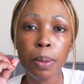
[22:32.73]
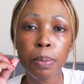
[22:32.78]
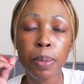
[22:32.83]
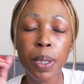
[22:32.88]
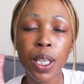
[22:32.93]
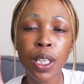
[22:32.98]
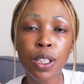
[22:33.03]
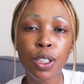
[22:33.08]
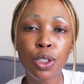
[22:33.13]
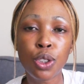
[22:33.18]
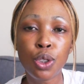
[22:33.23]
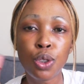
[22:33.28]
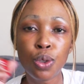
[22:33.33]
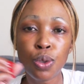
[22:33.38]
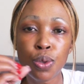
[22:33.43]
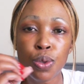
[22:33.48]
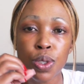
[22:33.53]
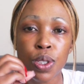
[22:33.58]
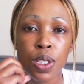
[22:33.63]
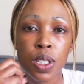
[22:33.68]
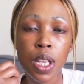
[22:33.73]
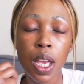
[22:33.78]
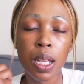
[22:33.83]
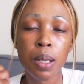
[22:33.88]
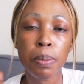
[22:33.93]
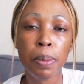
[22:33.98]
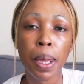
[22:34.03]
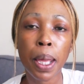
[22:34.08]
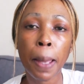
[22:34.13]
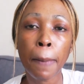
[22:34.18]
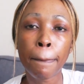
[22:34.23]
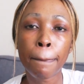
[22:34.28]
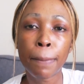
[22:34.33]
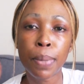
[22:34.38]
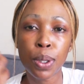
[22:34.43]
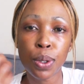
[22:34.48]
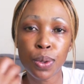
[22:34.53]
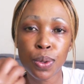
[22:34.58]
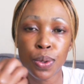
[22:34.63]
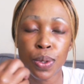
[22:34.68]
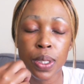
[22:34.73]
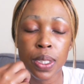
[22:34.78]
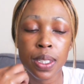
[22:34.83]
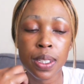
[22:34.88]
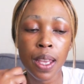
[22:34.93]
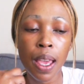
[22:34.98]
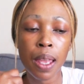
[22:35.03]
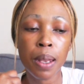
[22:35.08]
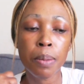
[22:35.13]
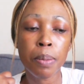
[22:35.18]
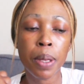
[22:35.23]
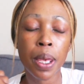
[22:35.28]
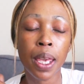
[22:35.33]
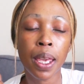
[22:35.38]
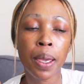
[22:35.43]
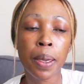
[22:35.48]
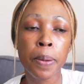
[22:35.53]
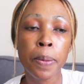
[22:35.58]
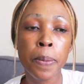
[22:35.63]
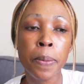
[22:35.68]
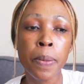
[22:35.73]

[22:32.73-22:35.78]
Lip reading: being used and being abused and being